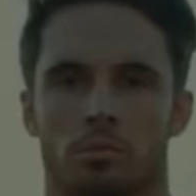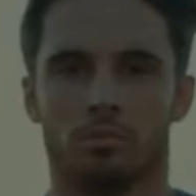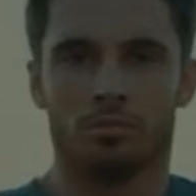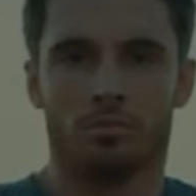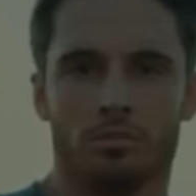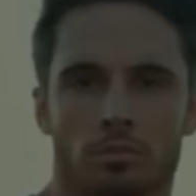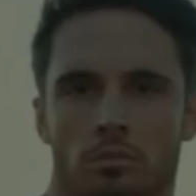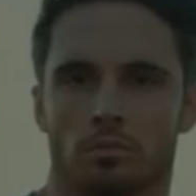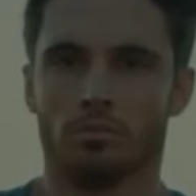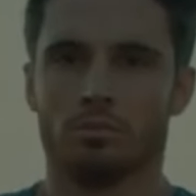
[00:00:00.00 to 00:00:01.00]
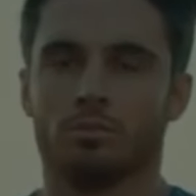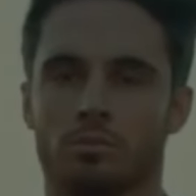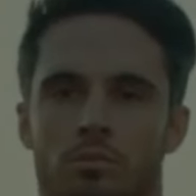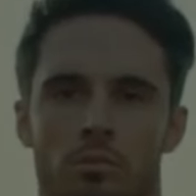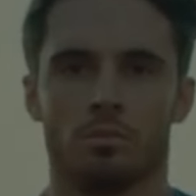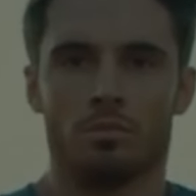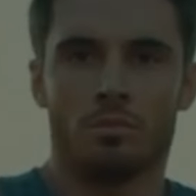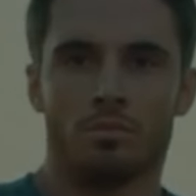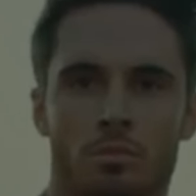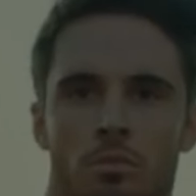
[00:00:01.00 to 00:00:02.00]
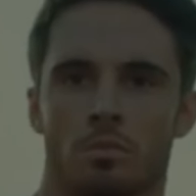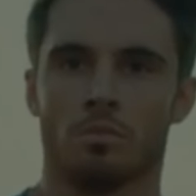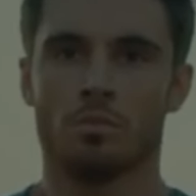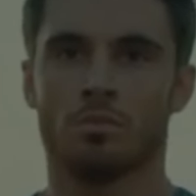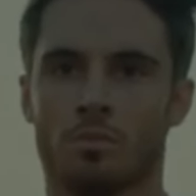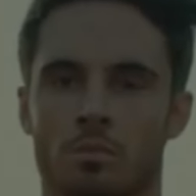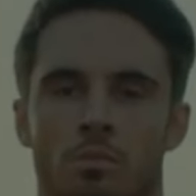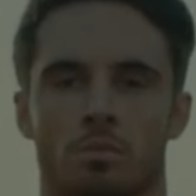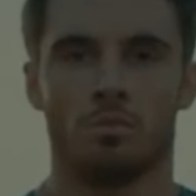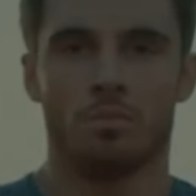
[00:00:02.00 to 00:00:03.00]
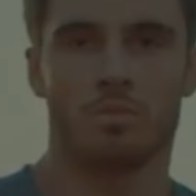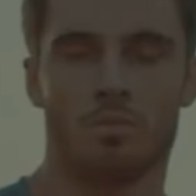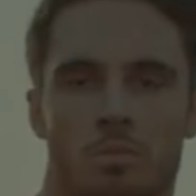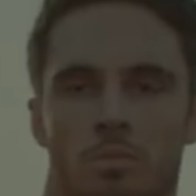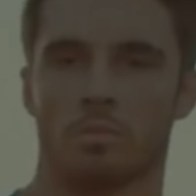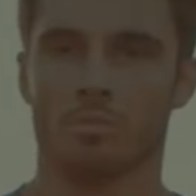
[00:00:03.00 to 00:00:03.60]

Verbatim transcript: this power to change others or to make them do what we want? There's no